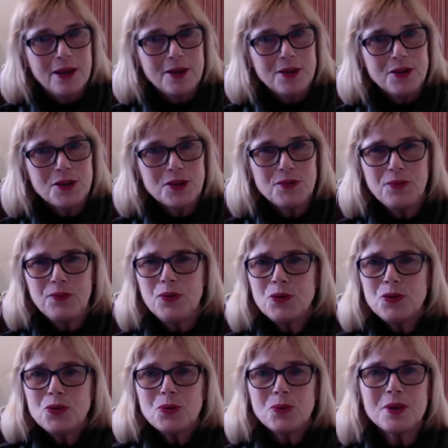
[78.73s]
just
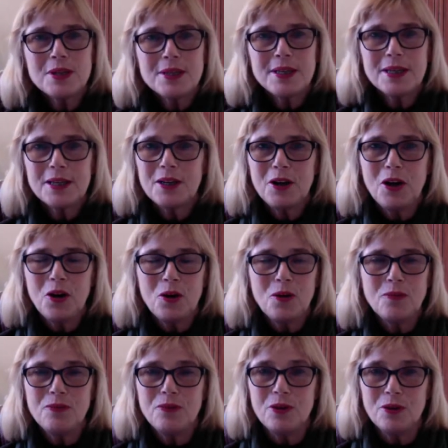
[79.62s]
futuristic and
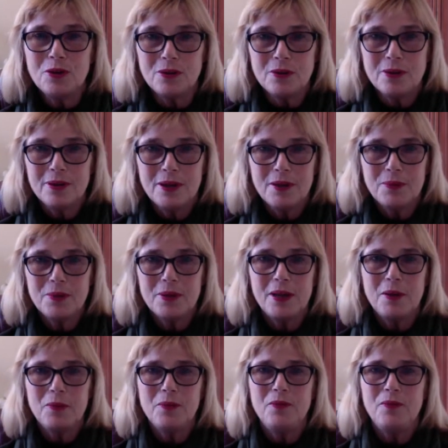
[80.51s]
hopeful.
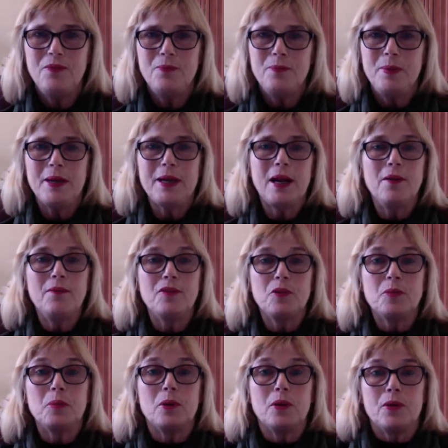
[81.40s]
It would be
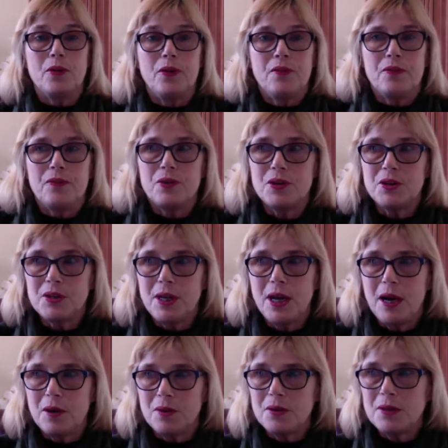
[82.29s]
comfortable in the first
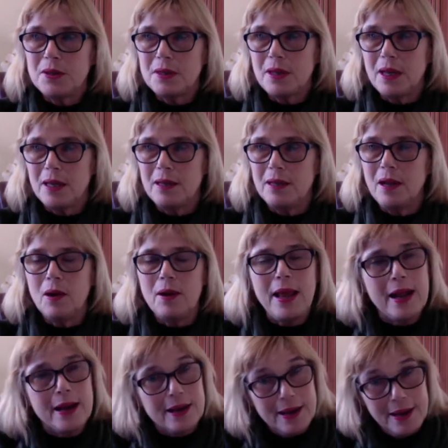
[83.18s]
house
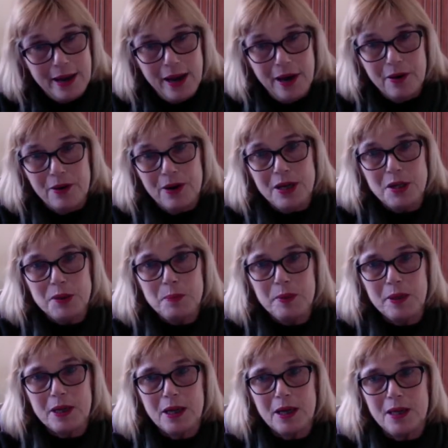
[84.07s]
and in Aries,
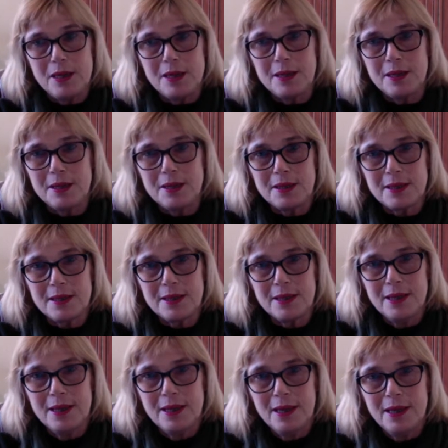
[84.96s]
because
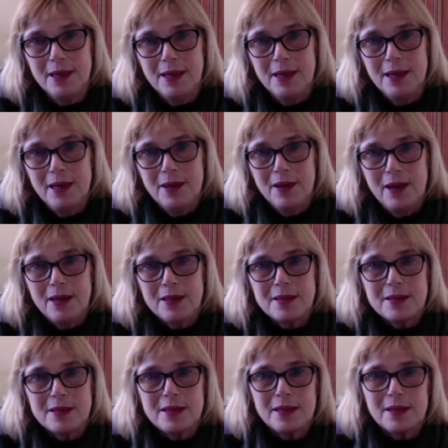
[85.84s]

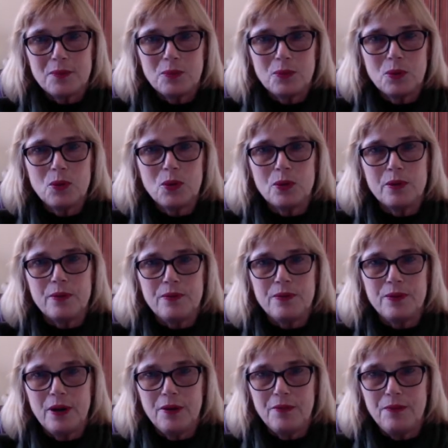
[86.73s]
it's the ruler
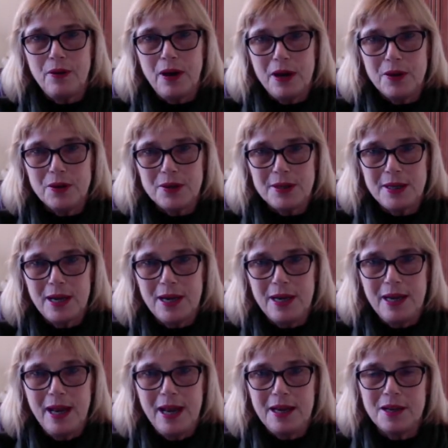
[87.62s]
of fire
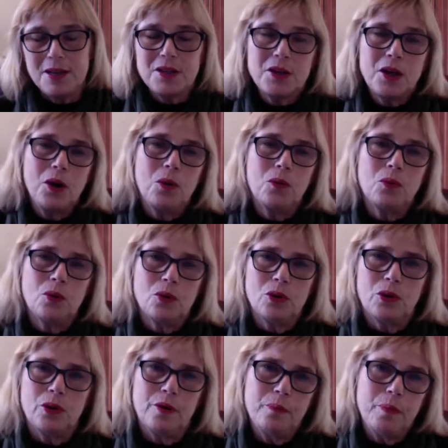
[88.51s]
sign, and it's
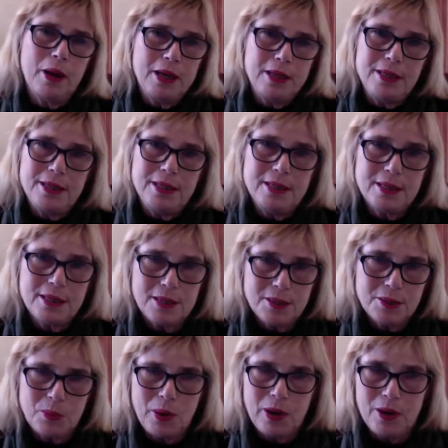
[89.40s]
co-ruler of Pisces
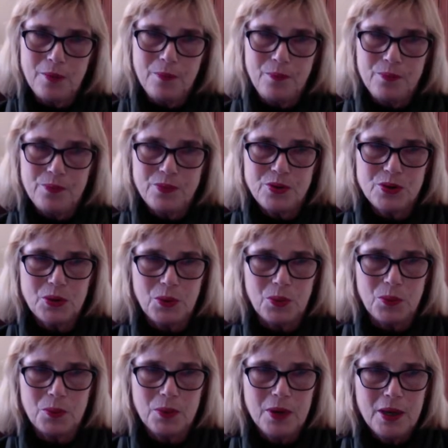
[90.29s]
as well.
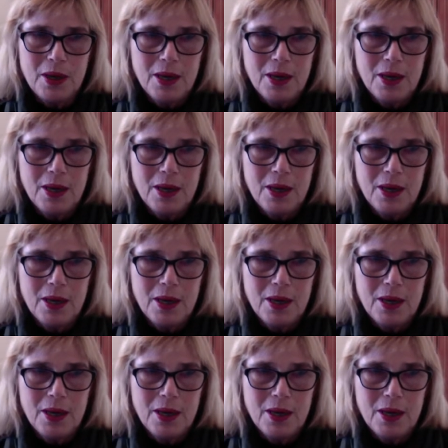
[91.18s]
So,